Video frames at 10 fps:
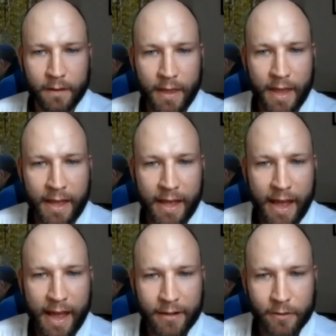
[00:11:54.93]
that
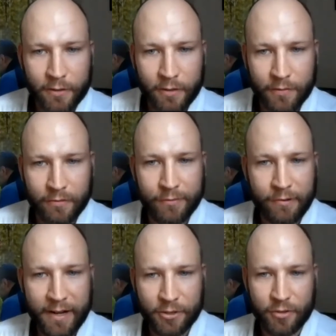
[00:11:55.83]
angle of
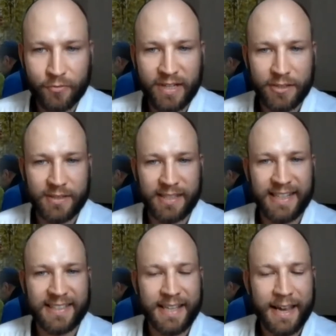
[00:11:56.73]
refraction reaches
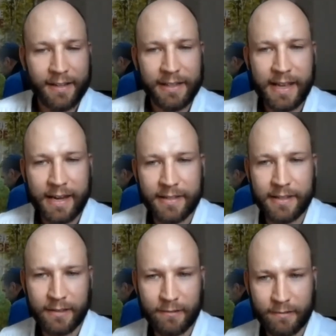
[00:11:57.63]
exactly
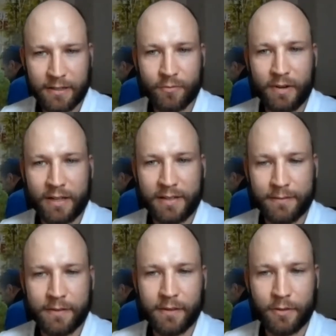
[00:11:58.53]
90 degrees
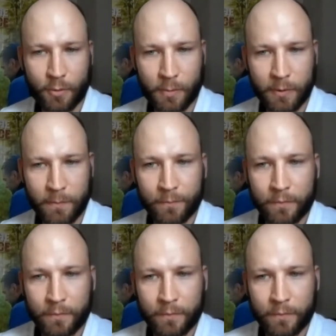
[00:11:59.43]
relative to the normal.